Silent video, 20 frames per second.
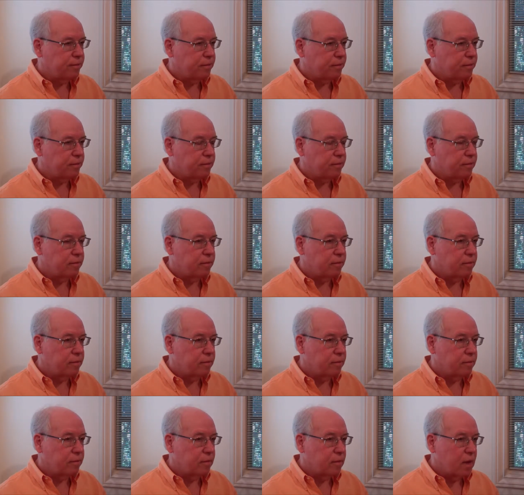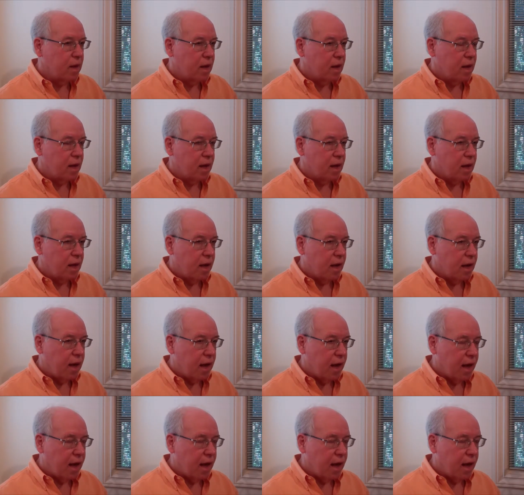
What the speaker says: (silence)